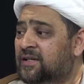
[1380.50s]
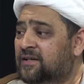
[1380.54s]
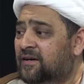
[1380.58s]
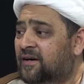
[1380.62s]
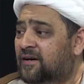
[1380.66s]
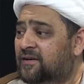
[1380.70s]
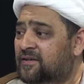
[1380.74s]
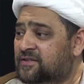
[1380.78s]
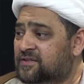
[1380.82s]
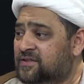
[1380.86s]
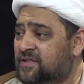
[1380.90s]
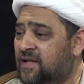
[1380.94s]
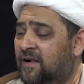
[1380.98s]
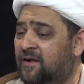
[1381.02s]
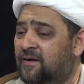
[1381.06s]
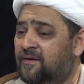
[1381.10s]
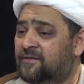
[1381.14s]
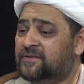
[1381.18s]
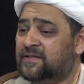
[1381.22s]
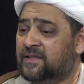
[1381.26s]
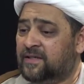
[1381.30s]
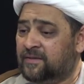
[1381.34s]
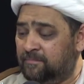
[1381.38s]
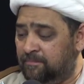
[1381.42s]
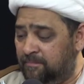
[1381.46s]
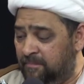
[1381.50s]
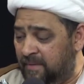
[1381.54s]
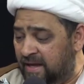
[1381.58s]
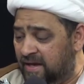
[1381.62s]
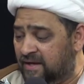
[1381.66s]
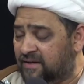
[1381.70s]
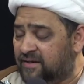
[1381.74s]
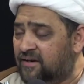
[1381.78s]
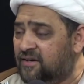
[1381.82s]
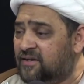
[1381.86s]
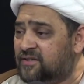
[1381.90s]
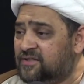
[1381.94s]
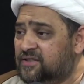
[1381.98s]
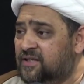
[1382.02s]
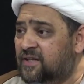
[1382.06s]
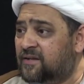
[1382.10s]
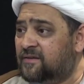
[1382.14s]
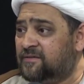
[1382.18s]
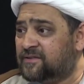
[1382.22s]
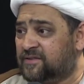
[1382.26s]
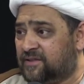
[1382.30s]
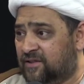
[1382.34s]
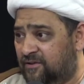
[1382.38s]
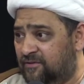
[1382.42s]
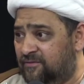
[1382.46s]
ourselves and make
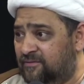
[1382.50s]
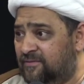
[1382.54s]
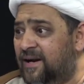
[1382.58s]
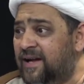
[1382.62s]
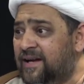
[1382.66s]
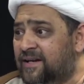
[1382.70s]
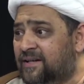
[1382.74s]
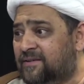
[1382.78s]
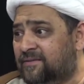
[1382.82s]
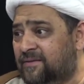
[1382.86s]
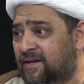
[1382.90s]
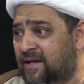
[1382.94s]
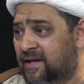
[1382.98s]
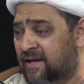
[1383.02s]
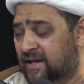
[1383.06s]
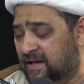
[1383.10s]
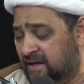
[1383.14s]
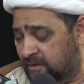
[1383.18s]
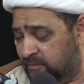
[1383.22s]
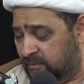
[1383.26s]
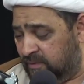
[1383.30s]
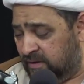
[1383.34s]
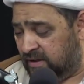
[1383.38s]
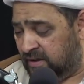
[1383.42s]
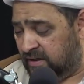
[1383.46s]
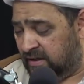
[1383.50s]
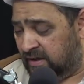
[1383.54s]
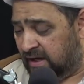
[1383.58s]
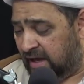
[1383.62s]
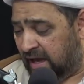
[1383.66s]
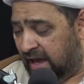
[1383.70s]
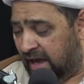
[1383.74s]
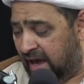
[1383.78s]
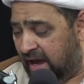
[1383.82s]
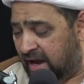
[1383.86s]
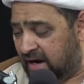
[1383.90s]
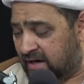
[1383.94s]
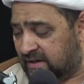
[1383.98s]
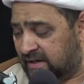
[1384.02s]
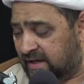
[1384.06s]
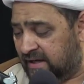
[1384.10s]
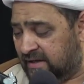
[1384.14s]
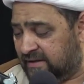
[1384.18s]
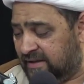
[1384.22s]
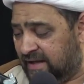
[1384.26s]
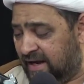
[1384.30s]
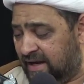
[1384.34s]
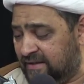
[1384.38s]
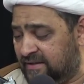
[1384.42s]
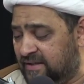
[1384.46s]
ourselves correct, we act
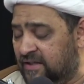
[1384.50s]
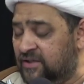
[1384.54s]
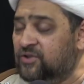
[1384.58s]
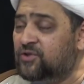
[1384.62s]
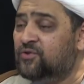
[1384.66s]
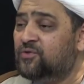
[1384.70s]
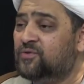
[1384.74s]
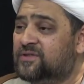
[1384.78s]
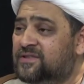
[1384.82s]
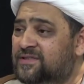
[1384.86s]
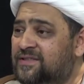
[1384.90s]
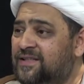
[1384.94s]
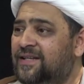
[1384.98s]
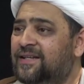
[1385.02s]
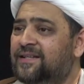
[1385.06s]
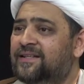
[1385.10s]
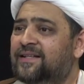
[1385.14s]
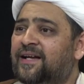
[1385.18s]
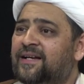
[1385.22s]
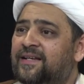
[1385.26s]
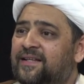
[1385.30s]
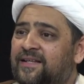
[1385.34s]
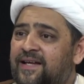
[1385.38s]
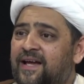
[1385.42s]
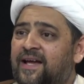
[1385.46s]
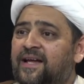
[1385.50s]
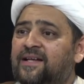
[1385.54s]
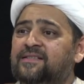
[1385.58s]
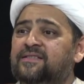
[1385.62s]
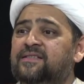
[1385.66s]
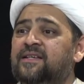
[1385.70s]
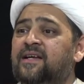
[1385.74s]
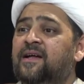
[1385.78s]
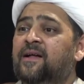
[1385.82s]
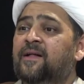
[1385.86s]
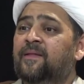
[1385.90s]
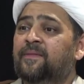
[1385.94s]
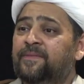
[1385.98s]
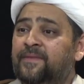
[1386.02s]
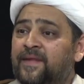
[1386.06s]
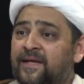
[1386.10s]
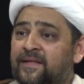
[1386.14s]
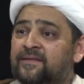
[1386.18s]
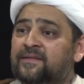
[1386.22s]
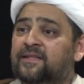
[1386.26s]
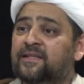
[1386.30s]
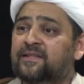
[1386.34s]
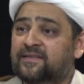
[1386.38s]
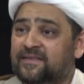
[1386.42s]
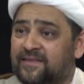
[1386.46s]
like that, then you see that yes,
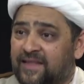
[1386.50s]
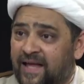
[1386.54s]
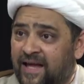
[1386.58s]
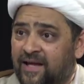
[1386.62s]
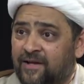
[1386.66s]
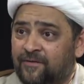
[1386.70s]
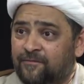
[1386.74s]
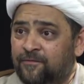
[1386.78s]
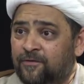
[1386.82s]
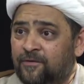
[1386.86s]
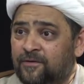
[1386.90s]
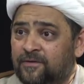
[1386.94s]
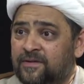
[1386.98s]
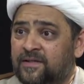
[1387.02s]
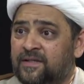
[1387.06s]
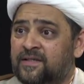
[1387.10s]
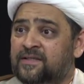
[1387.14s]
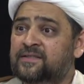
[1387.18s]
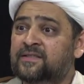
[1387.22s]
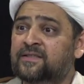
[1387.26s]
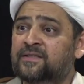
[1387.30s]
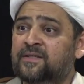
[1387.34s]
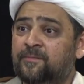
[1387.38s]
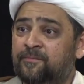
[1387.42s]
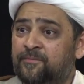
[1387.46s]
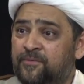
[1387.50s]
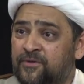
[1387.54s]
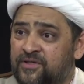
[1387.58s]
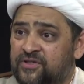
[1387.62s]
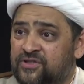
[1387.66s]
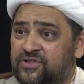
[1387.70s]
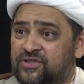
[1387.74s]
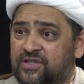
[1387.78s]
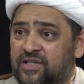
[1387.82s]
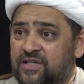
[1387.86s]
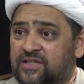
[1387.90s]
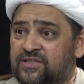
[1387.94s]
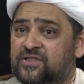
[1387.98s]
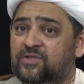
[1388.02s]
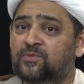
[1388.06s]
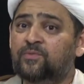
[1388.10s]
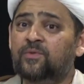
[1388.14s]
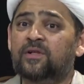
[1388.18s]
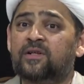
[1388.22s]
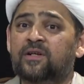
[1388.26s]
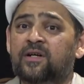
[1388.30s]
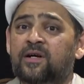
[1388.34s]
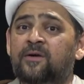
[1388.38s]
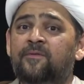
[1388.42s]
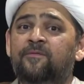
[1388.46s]
then the thankfulness and appreciation
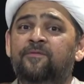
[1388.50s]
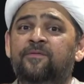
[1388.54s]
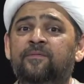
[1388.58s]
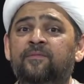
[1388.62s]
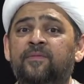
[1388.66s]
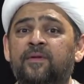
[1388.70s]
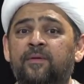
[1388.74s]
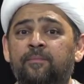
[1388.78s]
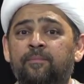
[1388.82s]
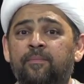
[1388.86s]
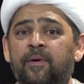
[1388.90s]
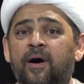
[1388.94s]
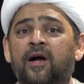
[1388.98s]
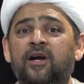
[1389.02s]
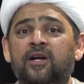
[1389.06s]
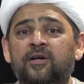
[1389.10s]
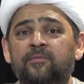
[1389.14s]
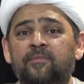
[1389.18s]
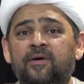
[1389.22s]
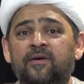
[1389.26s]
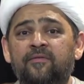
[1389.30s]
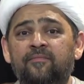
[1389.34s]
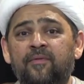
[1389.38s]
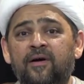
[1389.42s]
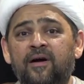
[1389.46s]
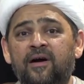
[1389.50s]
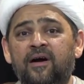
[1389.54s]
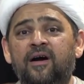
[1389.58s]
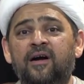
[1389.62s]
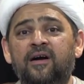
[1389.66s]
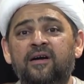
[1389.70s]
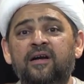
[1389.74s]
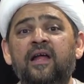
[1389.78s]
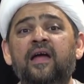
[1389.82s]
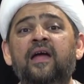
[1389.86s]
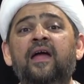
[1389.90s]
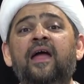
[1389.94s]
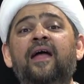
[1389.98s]
will come from the bottom of my heart.